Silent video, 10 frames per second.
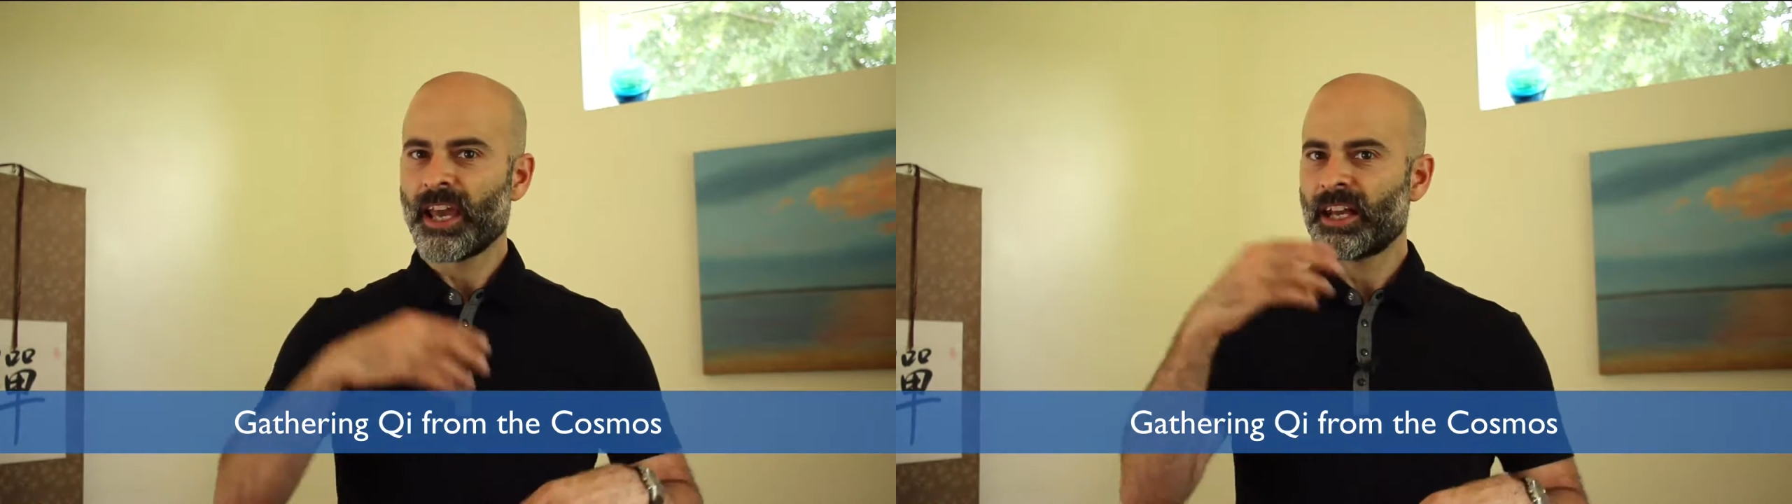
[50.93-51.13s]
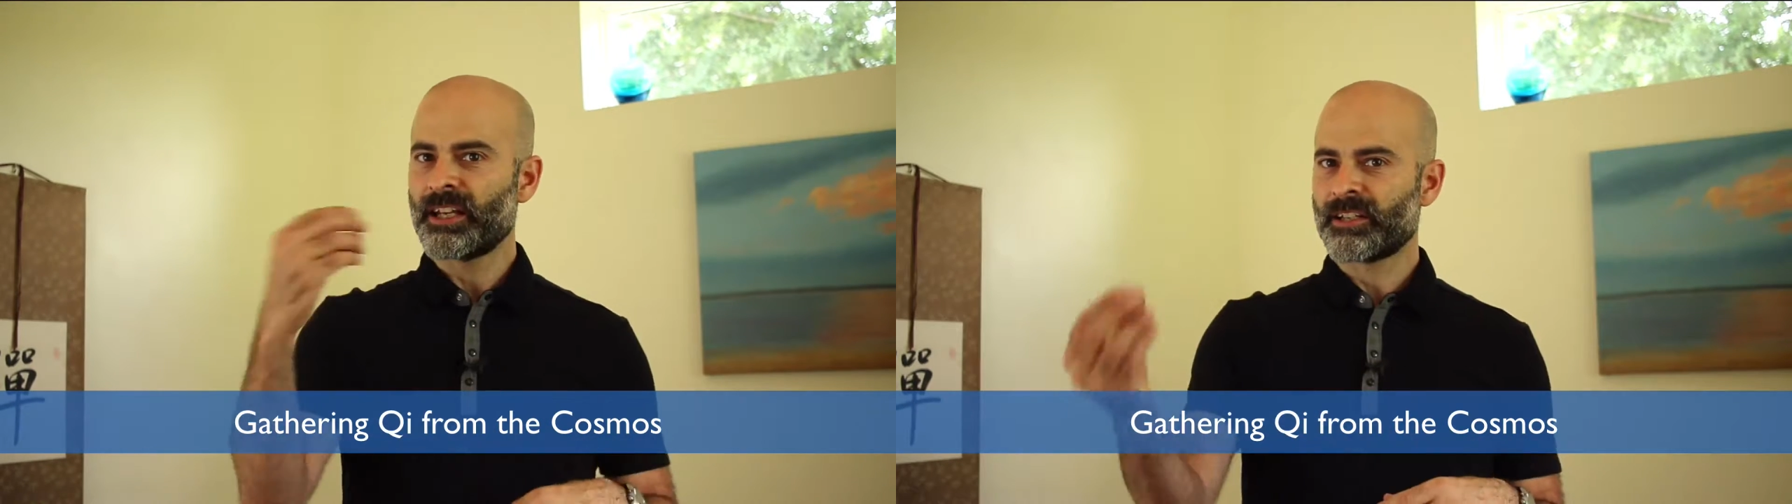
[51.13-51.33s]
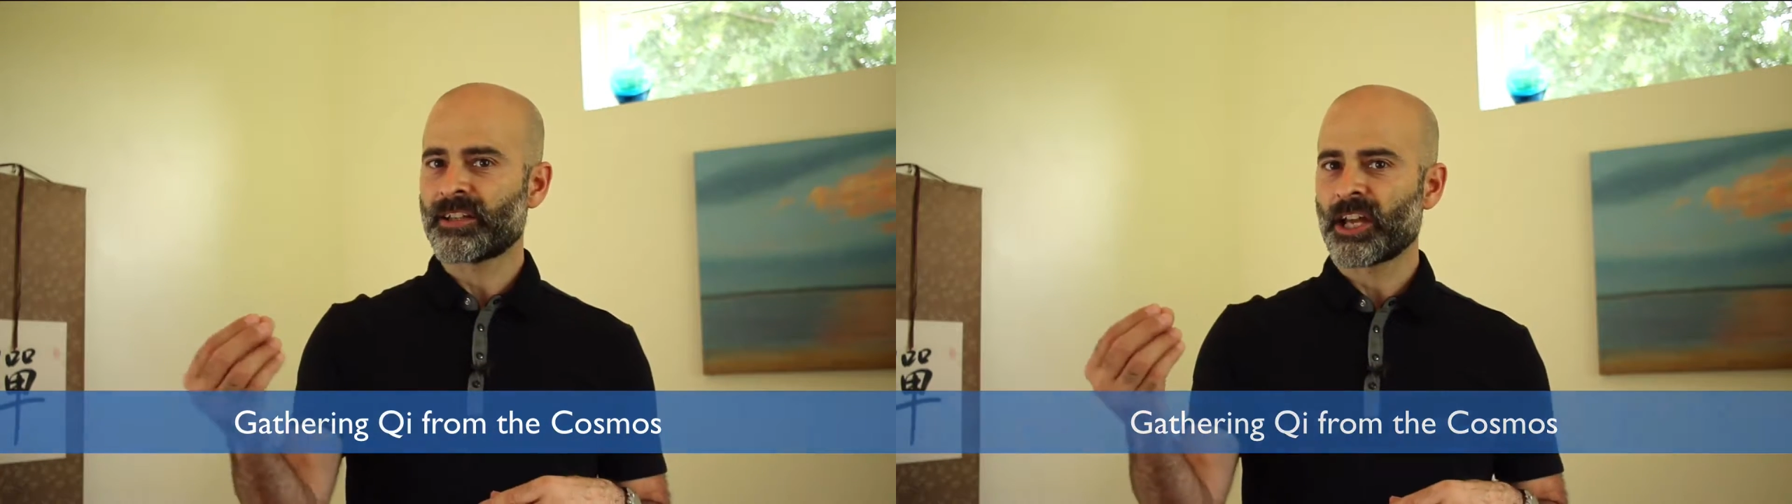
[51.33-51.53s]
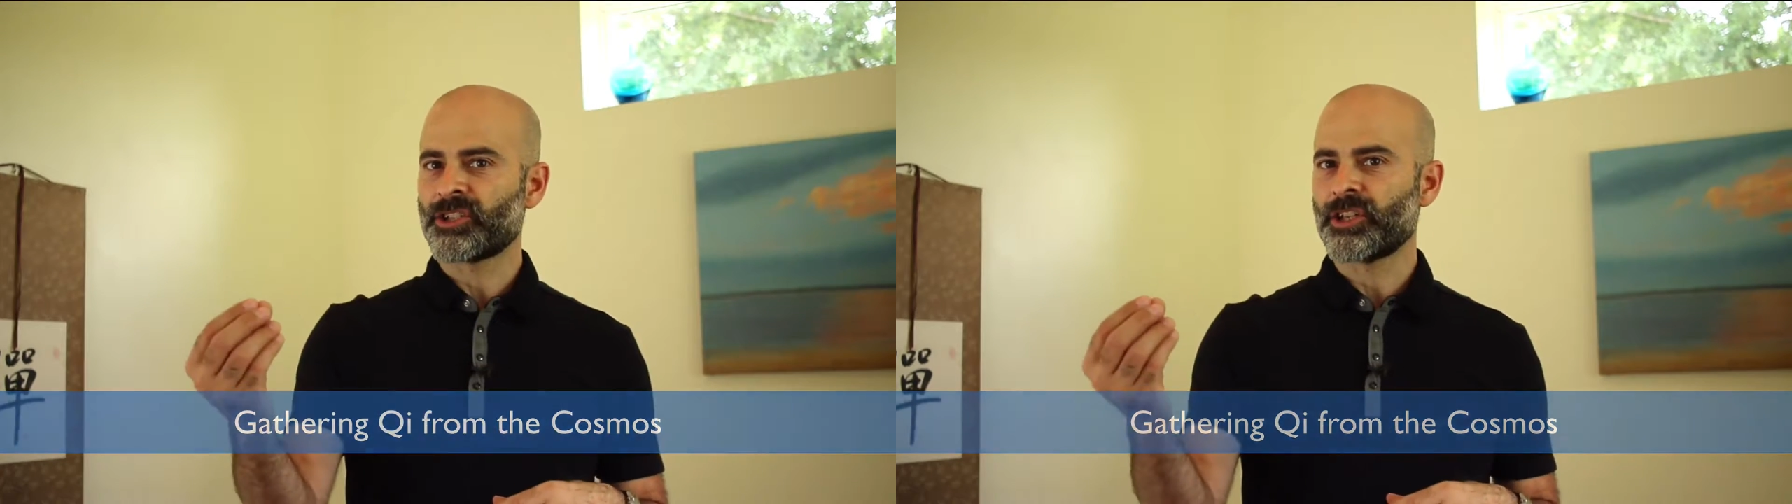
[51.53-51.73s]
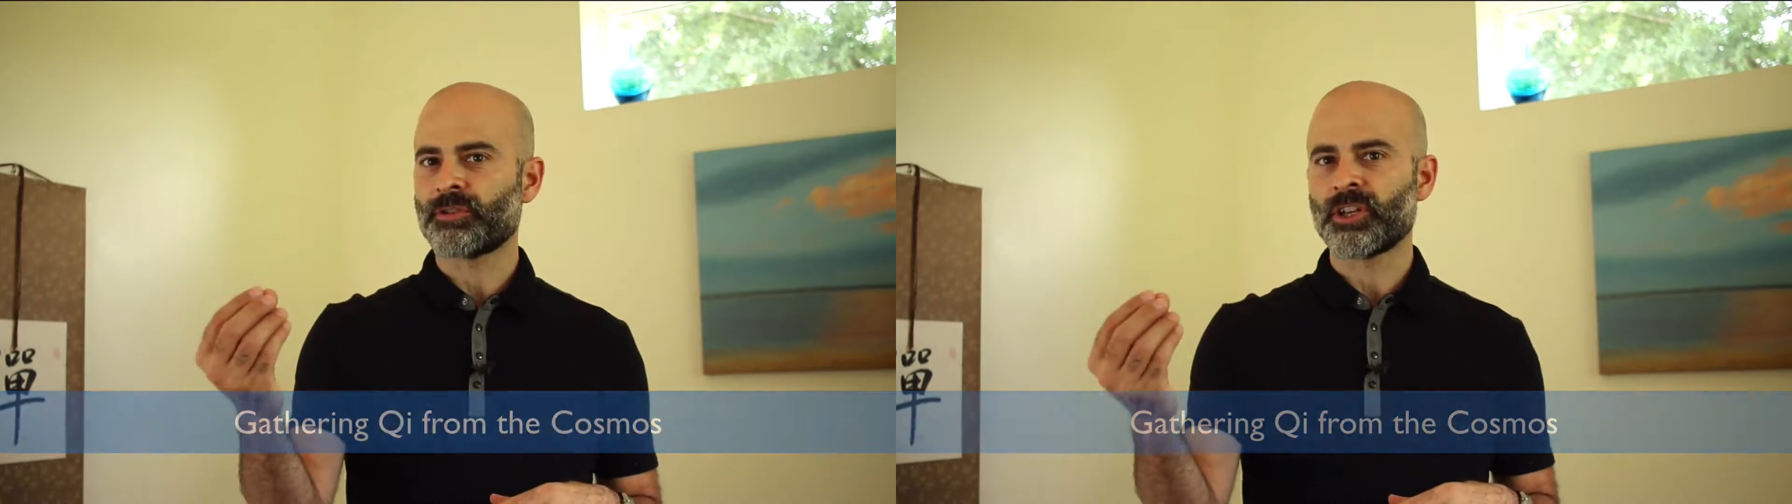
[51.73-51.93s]
And in the Tai
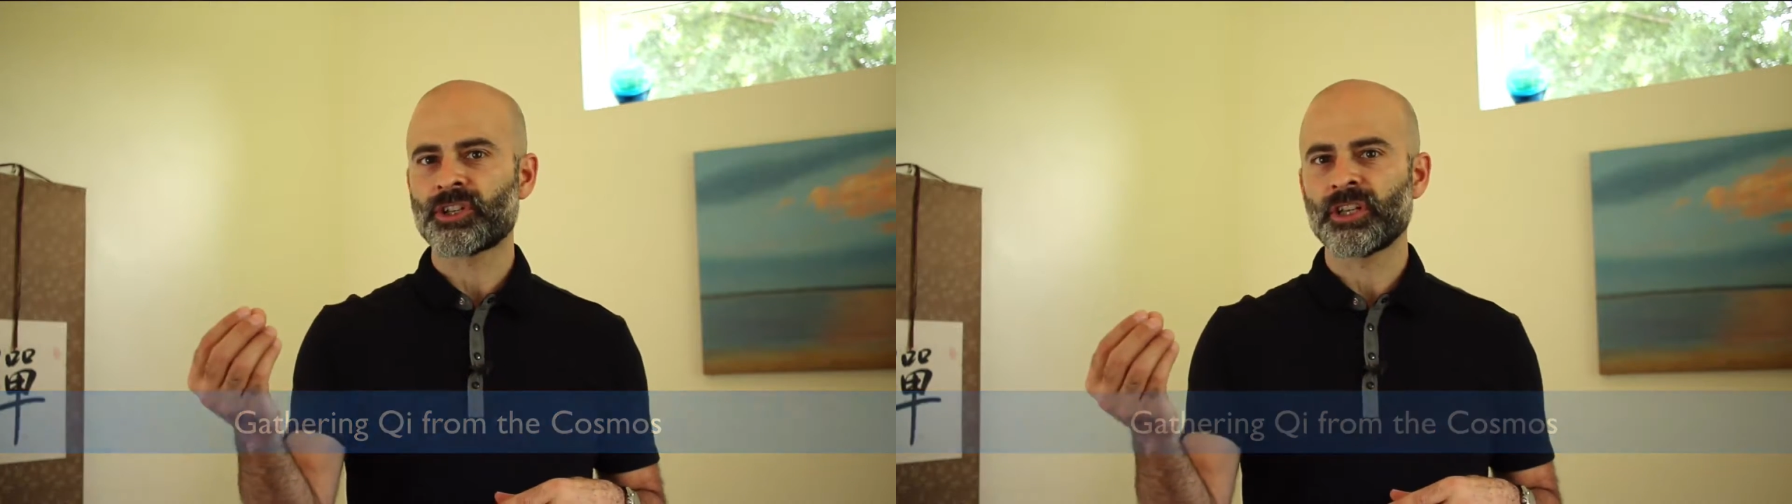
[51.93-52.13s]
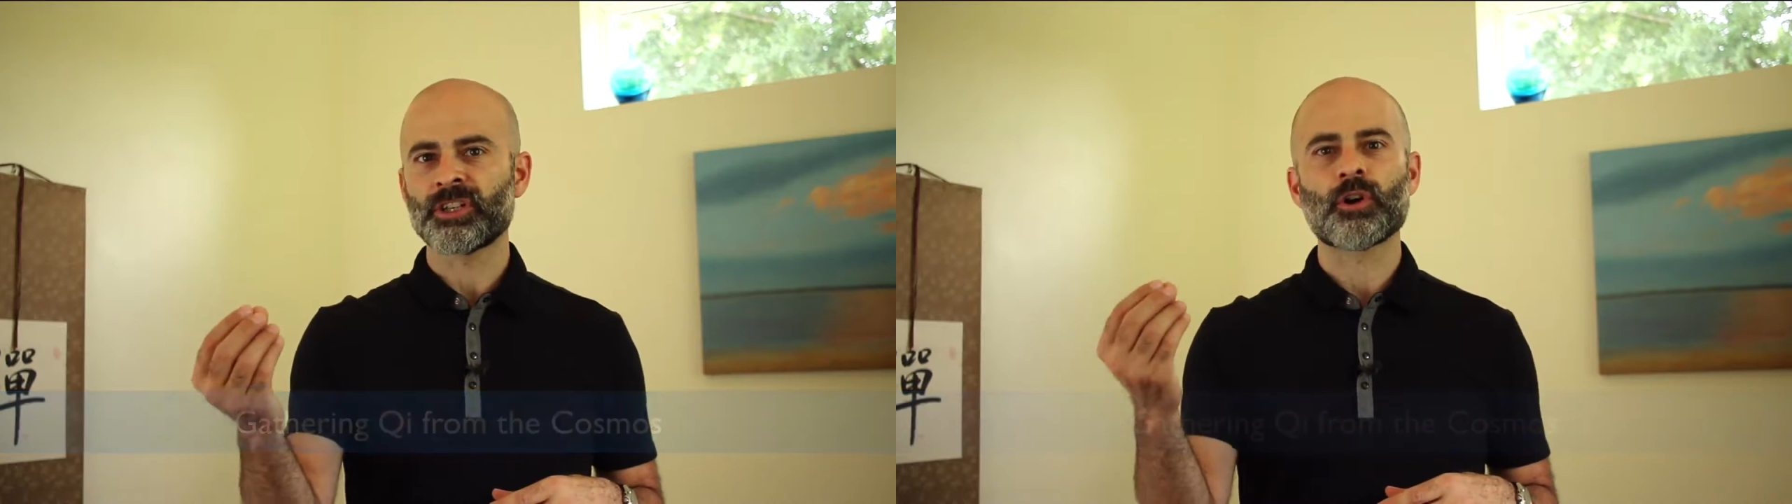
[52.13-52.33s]
Chi tradition,